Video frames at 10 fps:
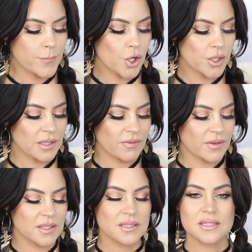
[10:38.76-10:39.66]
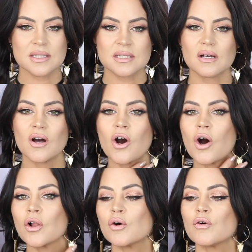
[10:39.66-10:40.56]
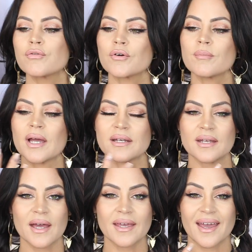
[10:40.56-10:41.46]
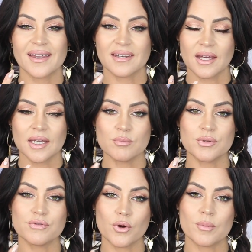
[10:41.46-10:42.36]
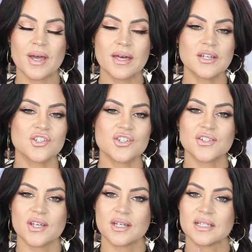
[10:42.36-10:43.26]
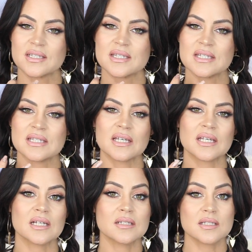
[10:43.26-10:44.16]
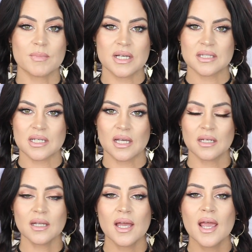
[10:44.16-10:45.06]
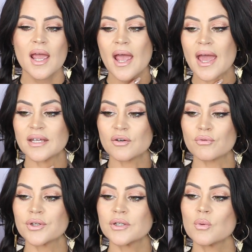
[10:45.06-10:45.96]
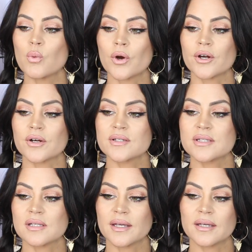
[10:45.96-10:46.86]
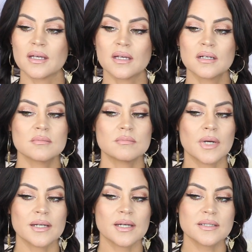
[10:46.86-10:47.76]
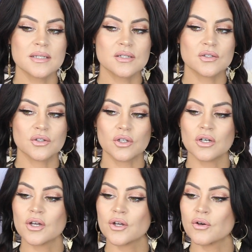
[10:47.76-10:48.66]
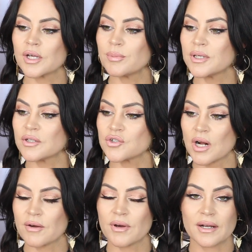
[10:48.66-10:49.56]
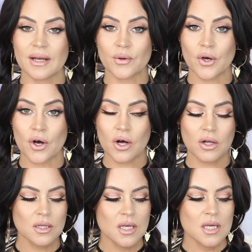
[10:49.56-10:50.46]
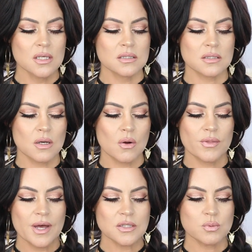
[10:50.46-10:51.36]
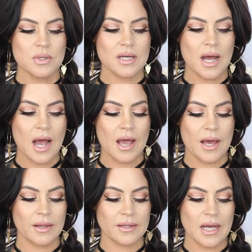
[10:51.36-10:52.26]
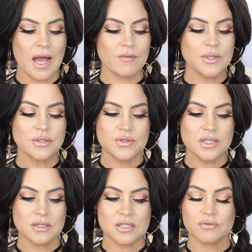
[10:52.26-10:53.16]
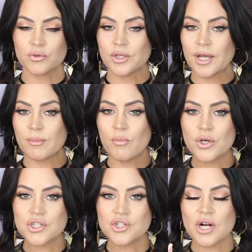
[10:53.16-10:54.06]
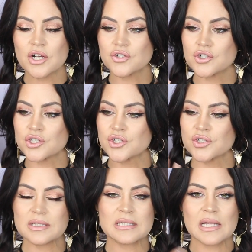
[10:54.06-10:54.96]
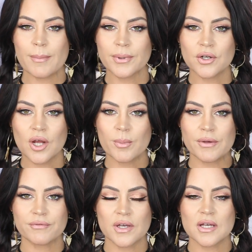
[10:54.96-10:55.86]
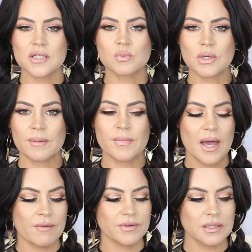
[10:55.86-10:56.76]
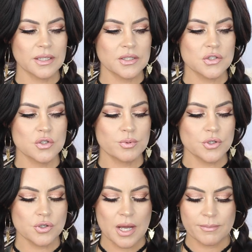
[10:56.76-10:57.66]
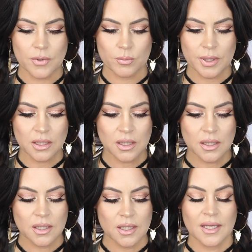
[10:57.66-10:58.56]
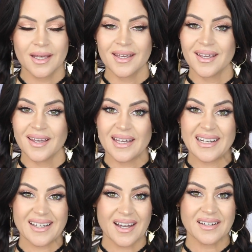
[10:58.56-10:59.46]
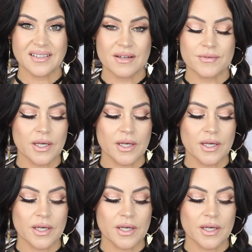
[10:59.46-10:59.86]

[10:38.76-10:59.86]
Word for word: putting this all over my neck at night before bed and just letting it sink into my skin, and it really works. Like, my neck doesn't look crepey and dry right now at all. So that's what I I've been using this for, like moisturizer, just slapping it on my face when I'm having like a super dry moment, and I kind of love